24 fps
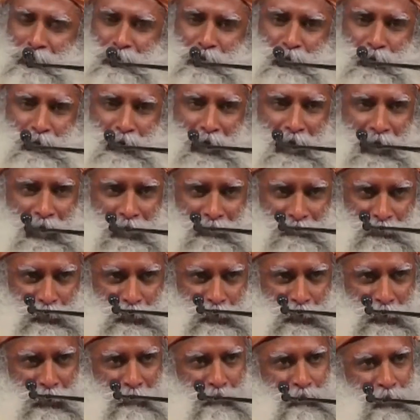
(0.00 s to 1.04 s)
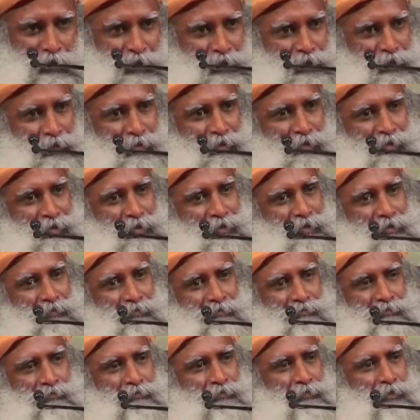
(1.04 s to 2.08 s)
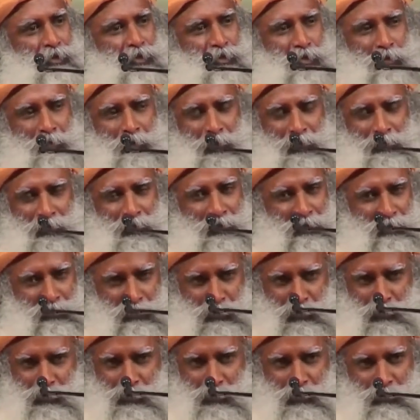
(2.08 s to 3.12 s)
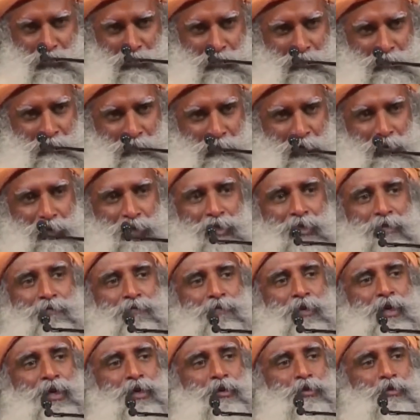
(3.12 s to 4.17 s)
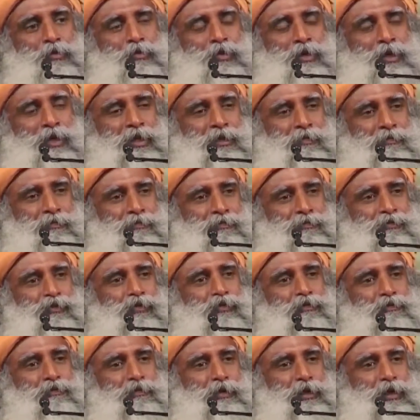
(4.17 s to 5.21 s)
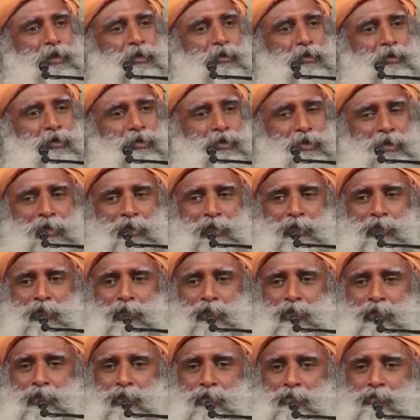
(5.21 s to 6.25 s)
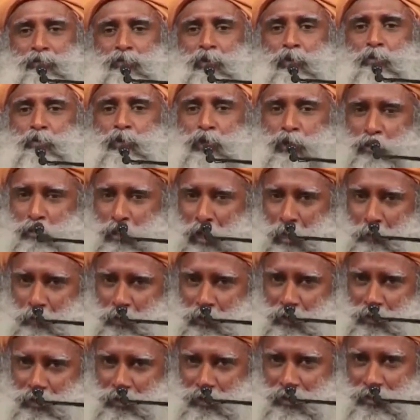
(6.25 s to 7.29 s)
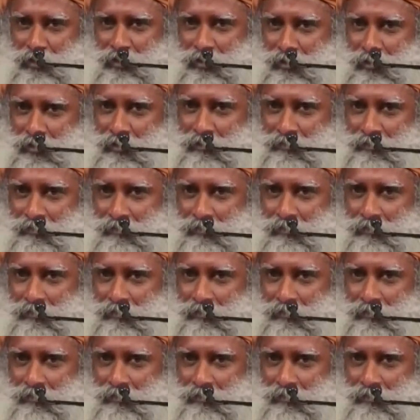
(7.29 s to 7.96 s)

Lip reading: you run after your ambitions. So many things you do because somewhere you believe fulfilling those things will bring you happiness.